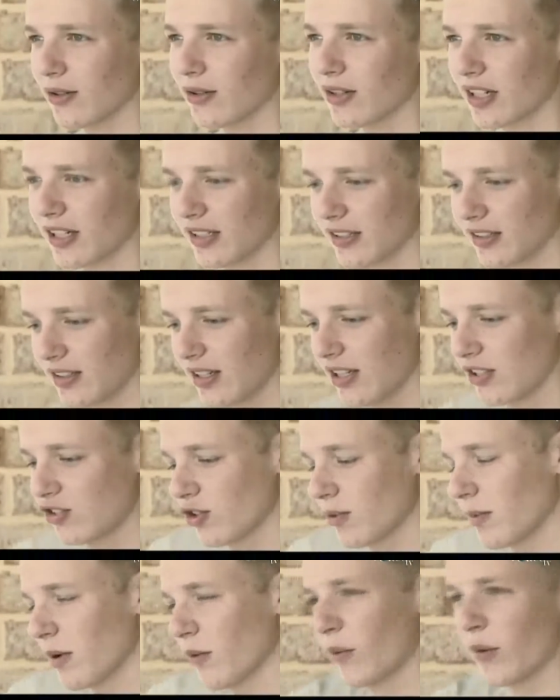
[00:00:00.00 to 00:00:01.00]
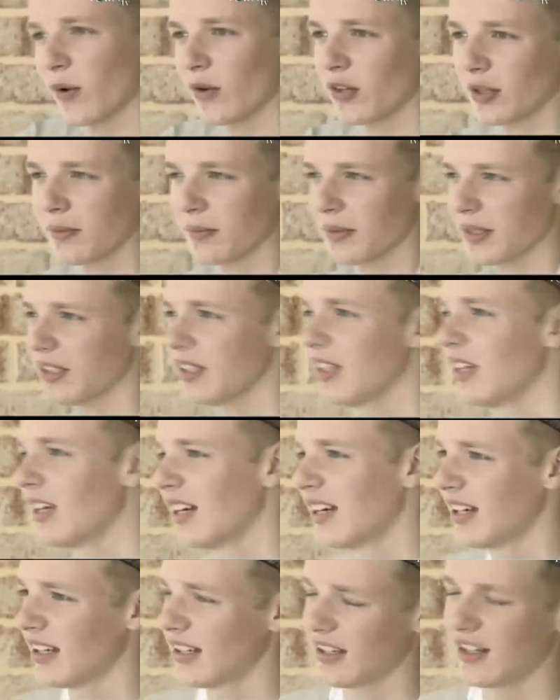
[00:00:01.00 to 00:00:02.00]
cricket," and I dropped my phone number.
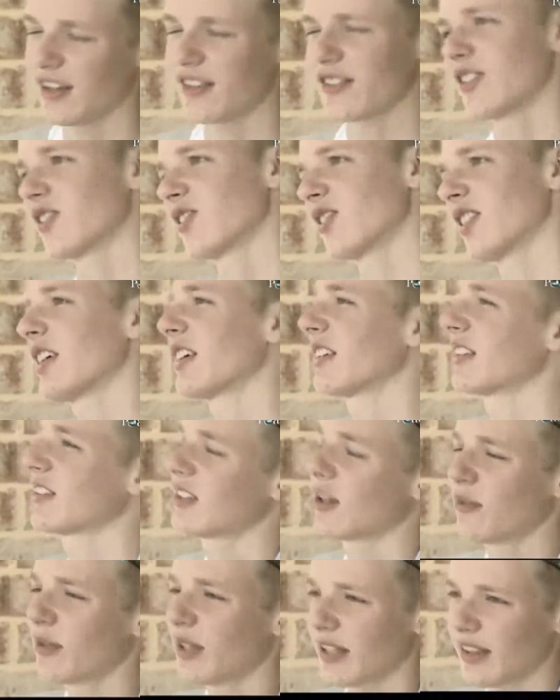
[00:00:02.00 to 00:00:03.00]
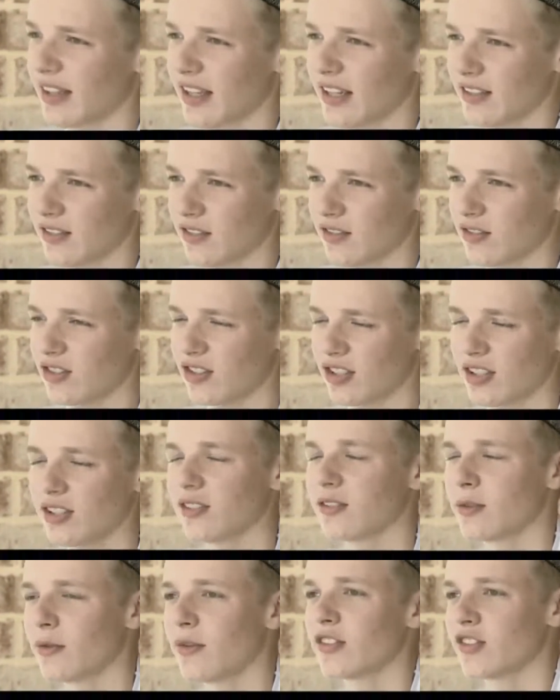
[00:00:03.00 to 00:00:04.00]
I was just saying stuff like that, and
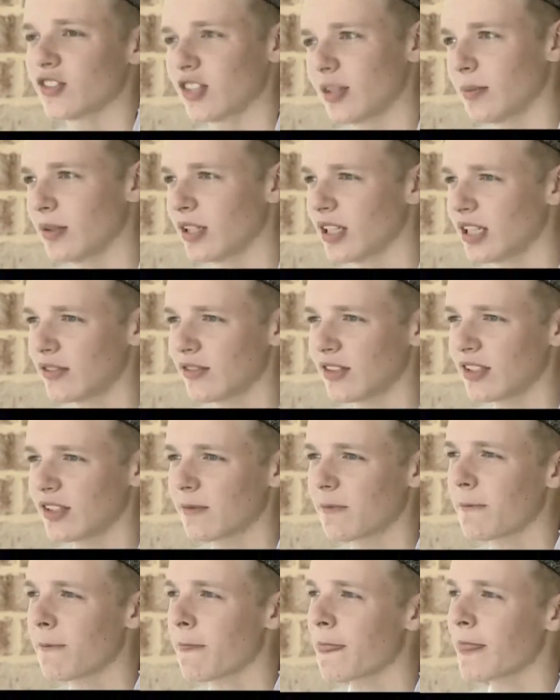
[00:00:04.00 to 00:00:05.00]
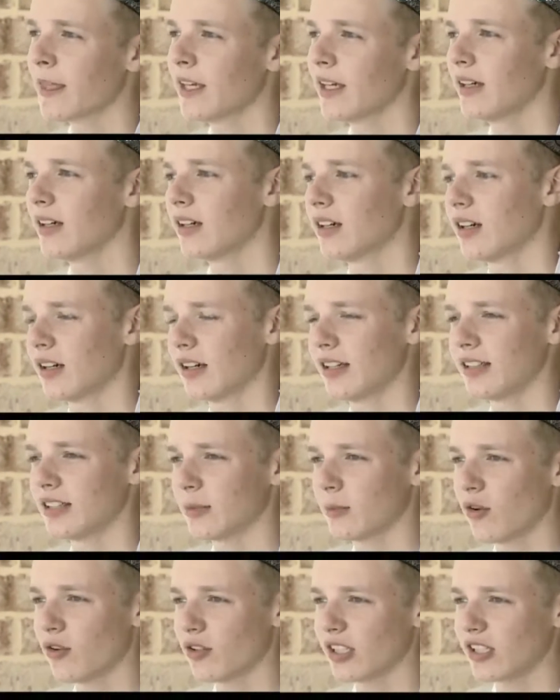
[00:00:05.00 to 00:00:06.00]
she eventually believed it. In
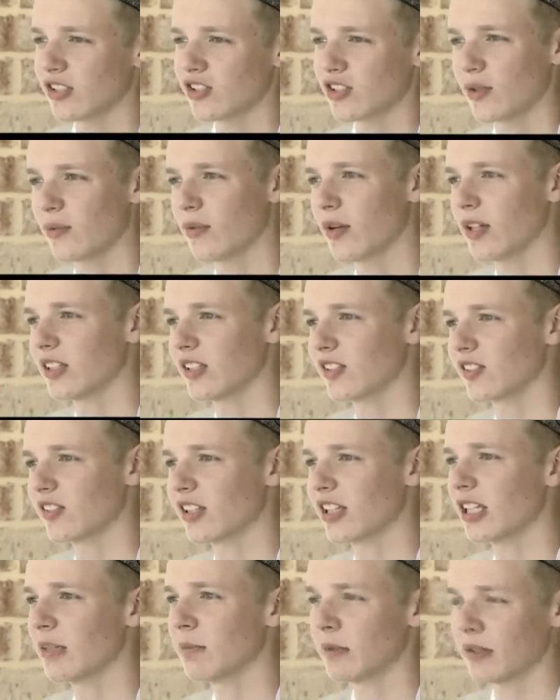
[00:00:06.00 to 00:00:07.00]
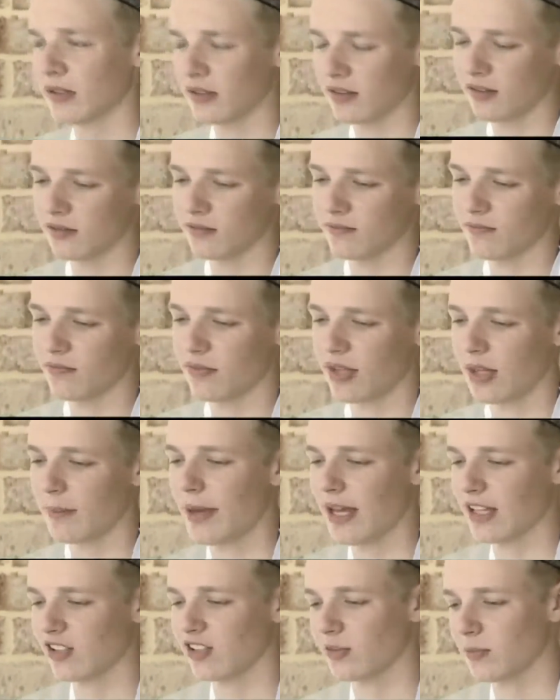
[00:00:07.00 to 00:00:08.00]
the morning, she fell asleep, and I
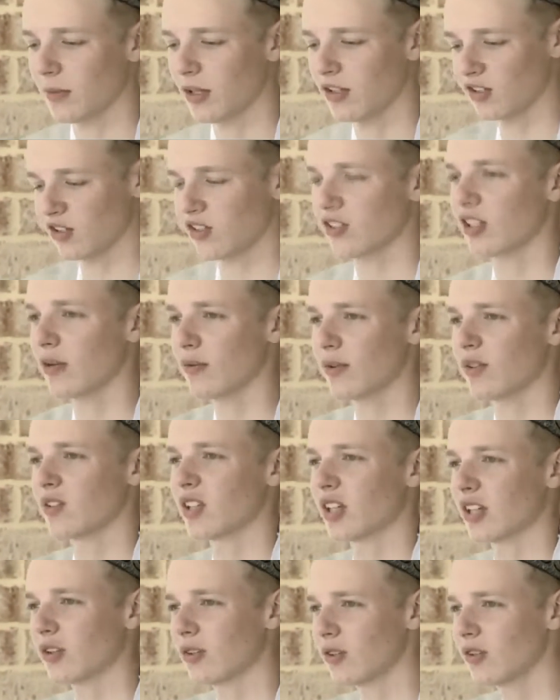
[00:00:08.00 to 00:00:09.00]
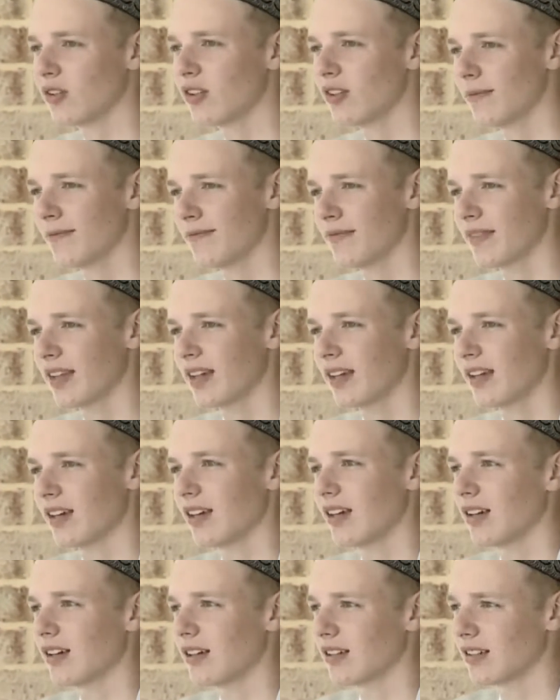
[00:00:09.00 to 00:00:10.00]
packed as much stuff as I could.
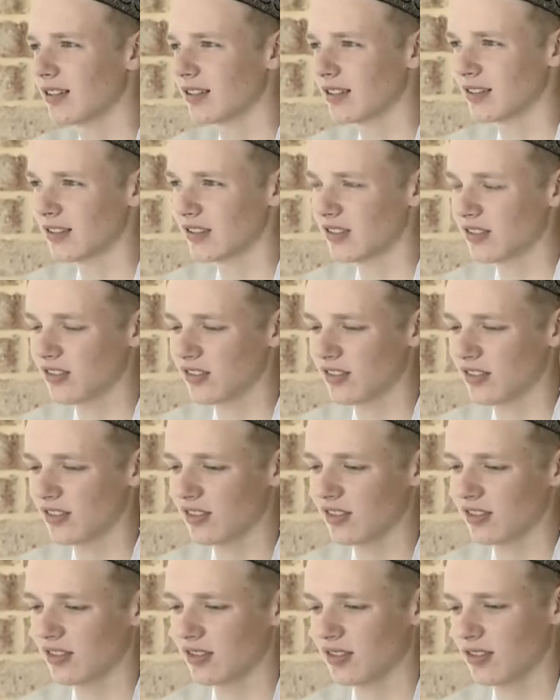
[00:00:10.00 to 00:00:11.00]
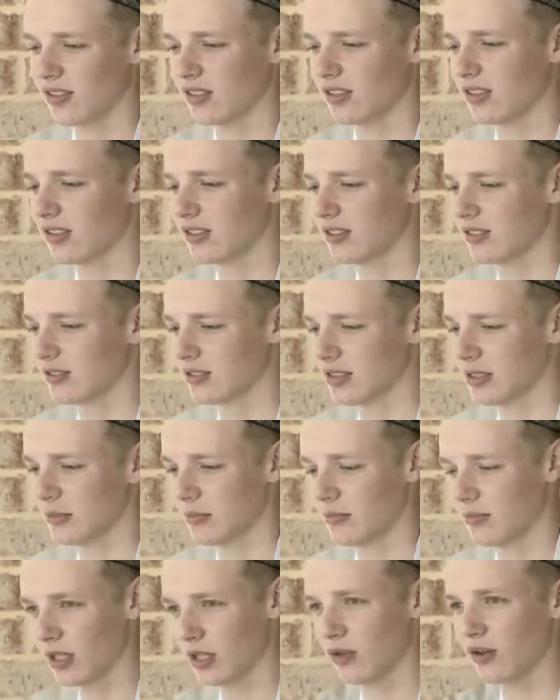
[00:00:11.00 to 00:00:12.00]
In
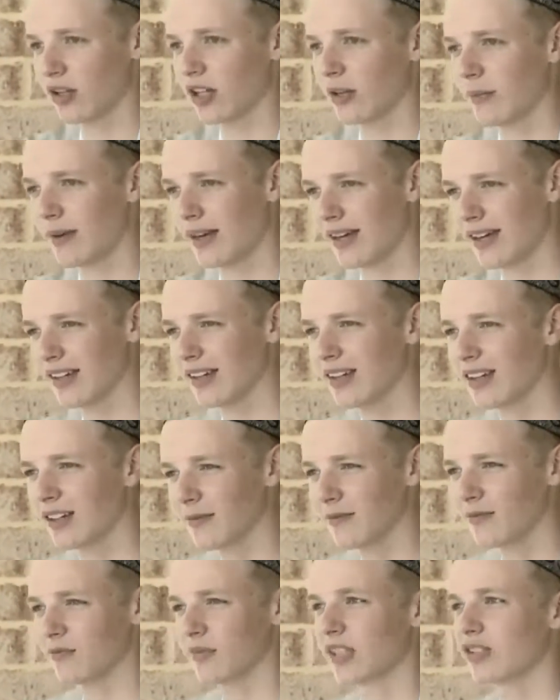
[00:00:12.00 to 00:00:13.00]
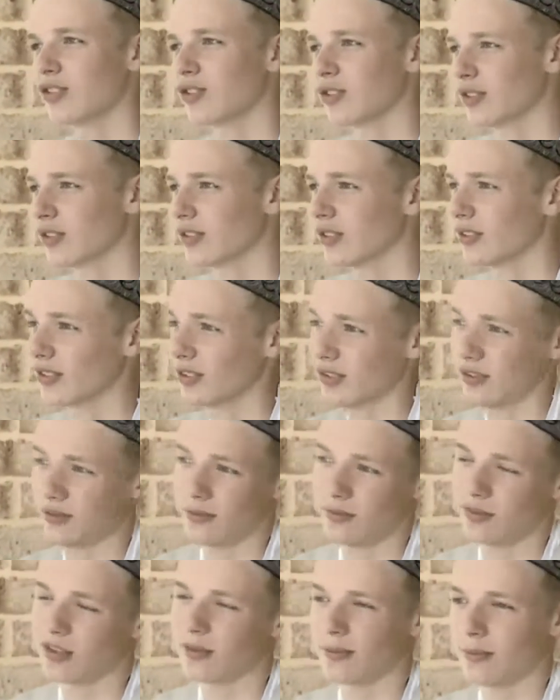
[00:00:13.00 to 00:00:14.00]
a cricket bag, I took
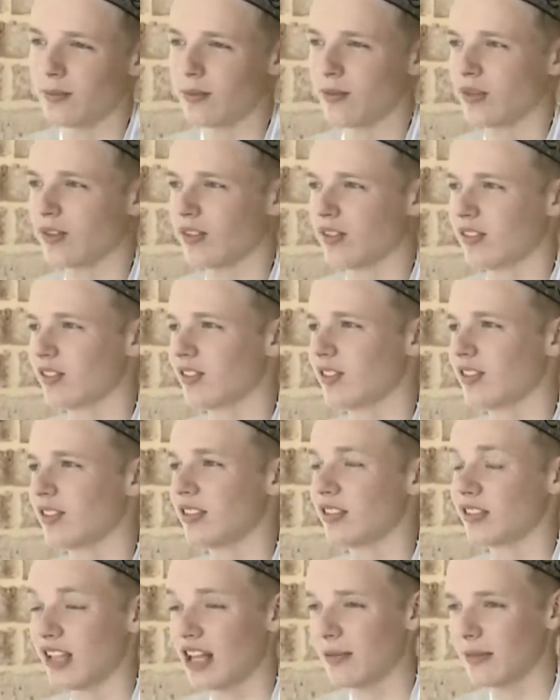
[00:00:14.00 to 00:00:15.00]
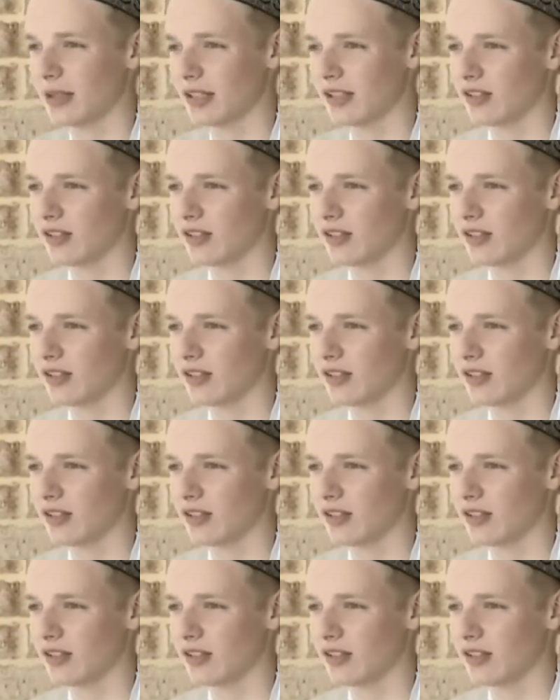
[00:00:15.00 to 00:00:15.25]
some books, Islamic